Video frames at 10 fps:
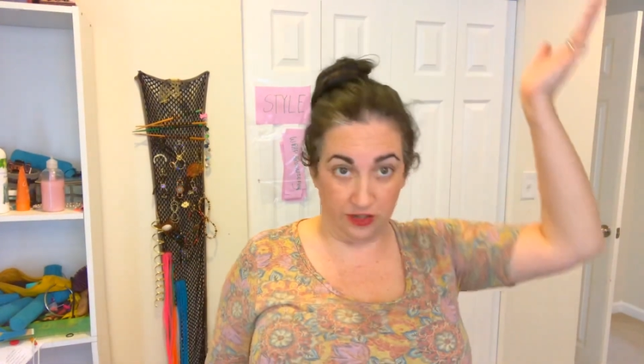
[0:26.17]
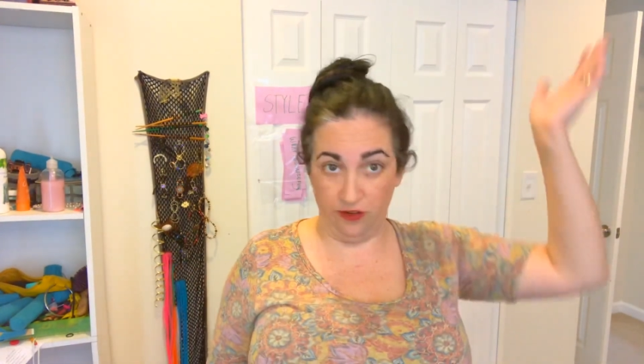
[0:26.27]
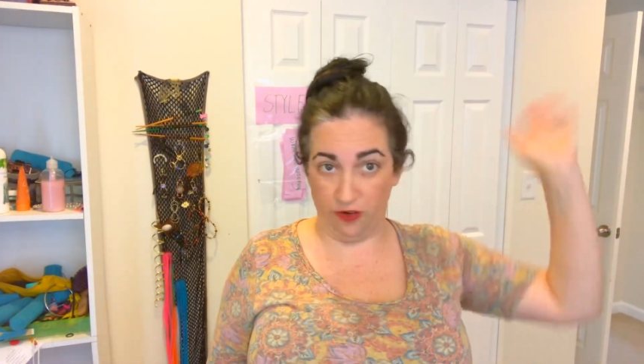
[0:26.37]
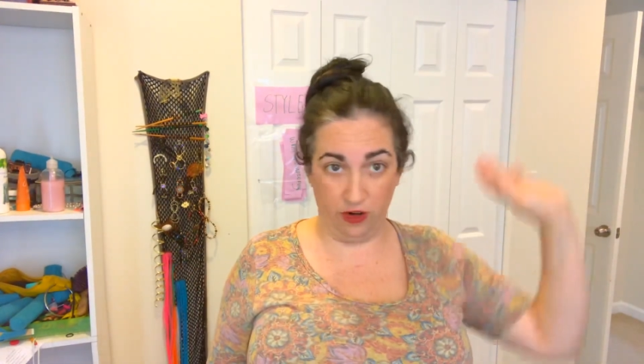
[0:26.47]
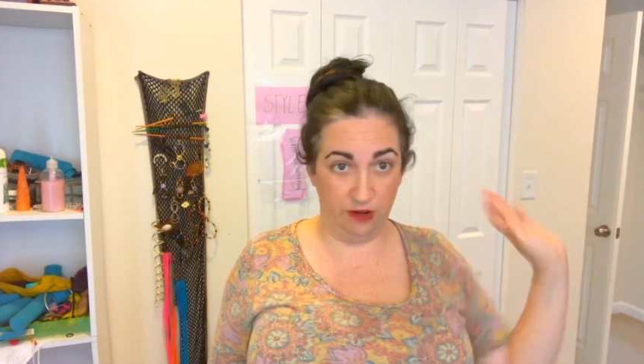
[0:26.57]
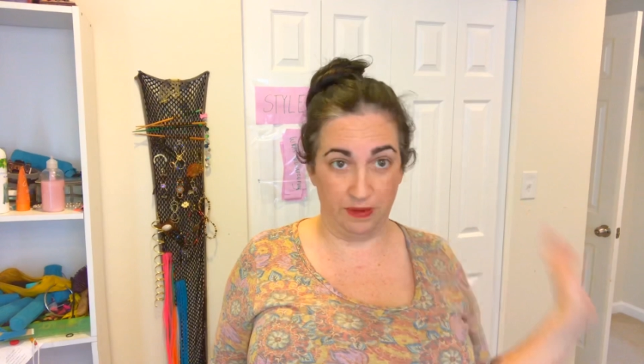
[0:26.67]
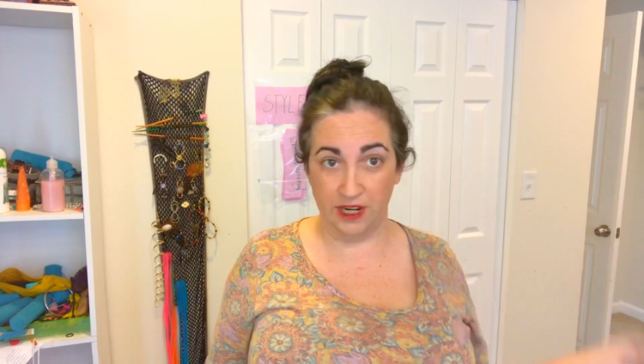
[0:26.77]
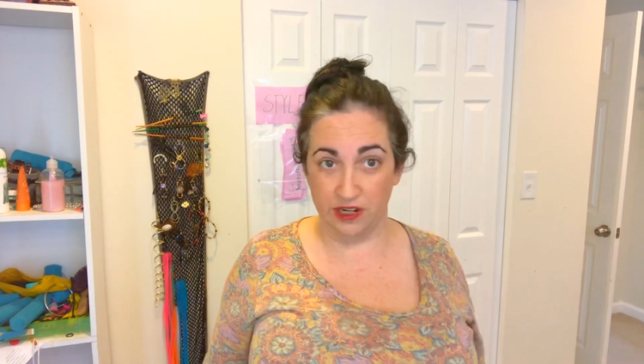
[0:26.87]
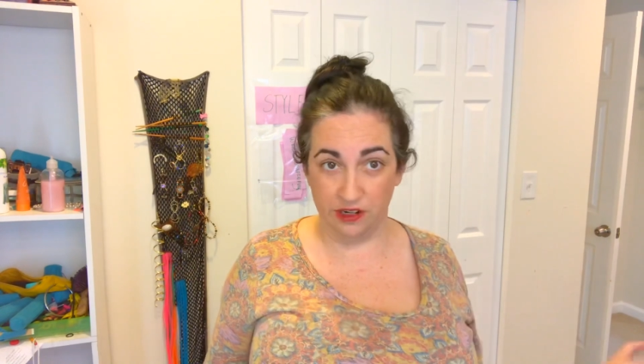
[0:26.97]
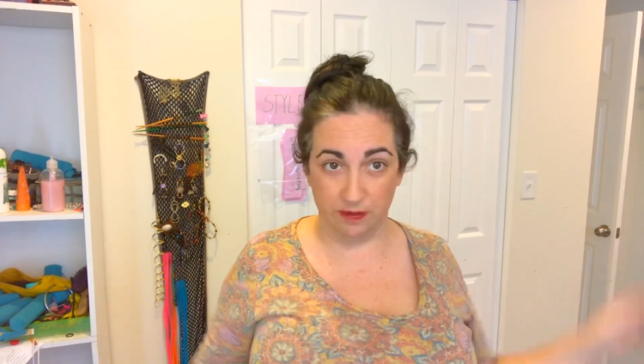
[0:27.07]
you've already
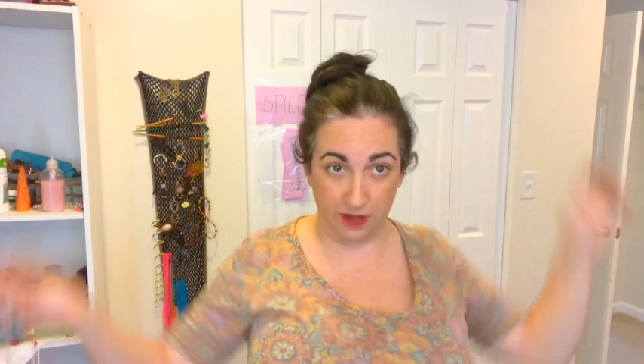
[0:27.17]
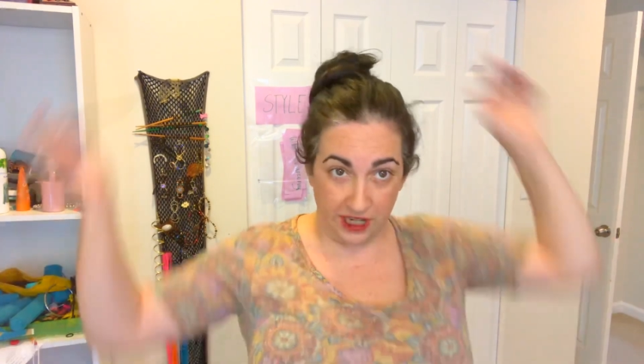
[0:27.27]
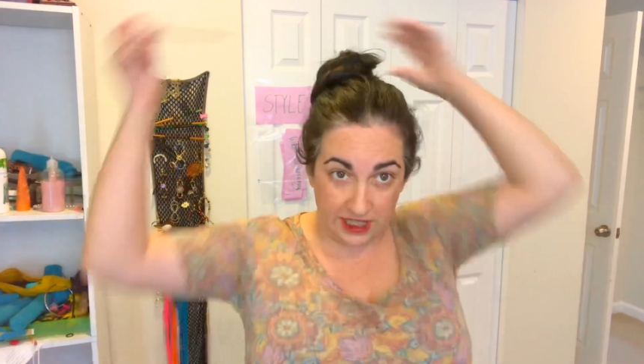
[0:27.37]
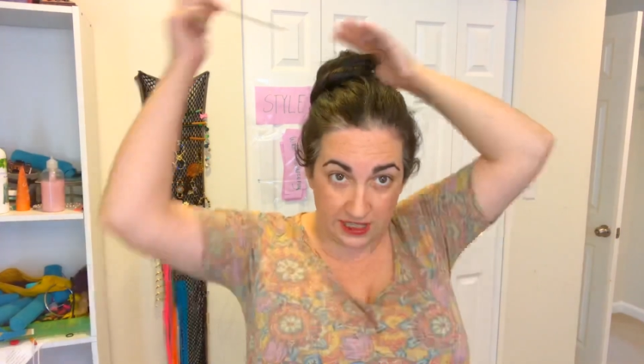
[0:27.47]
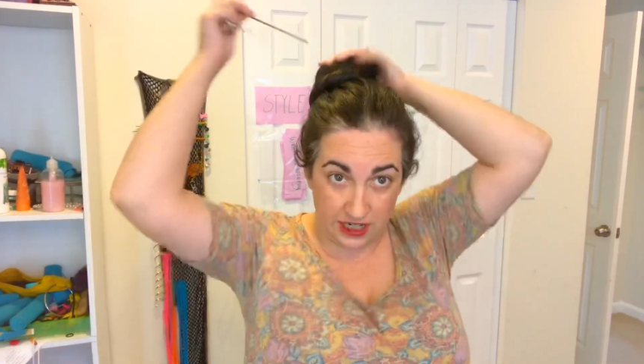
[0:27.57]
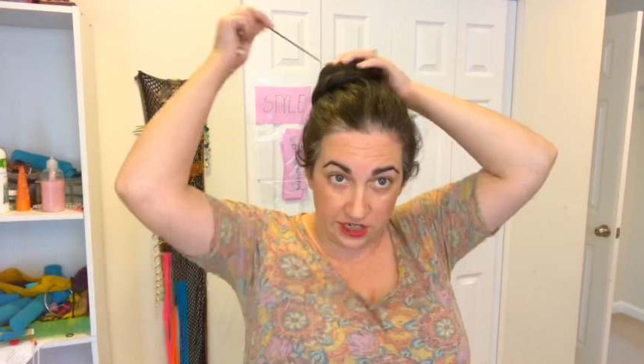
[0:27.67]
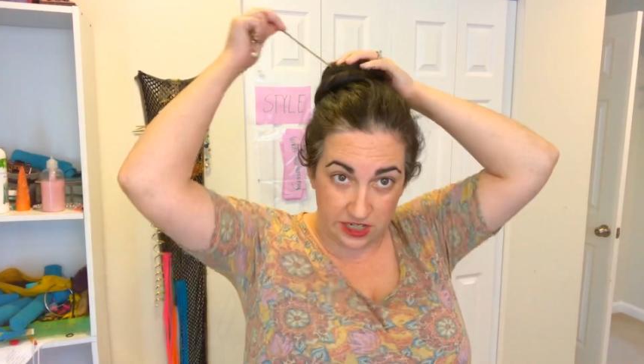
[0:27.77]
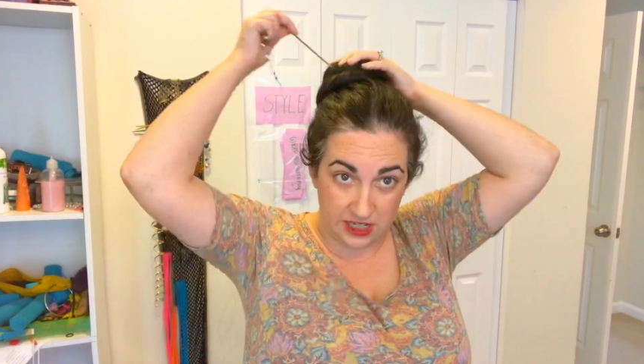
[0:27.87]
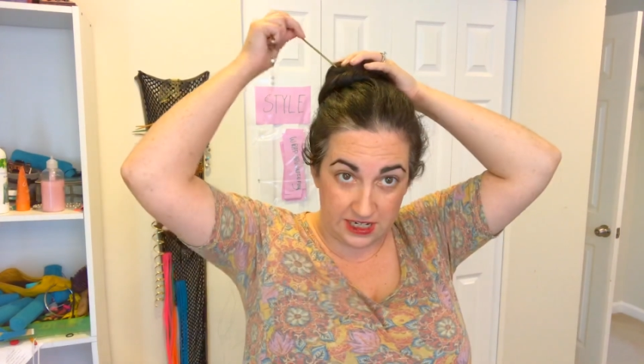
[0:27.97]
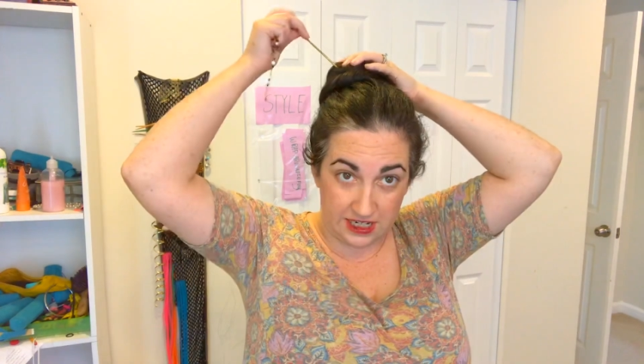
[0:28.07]
pinned into place and you
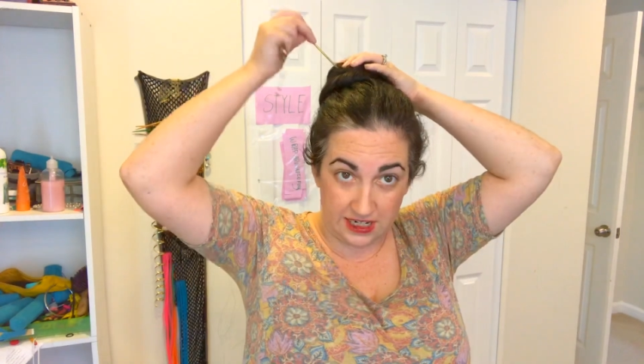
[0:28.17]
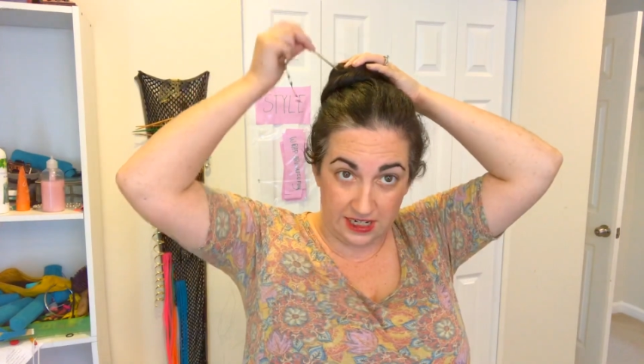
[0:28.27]
just,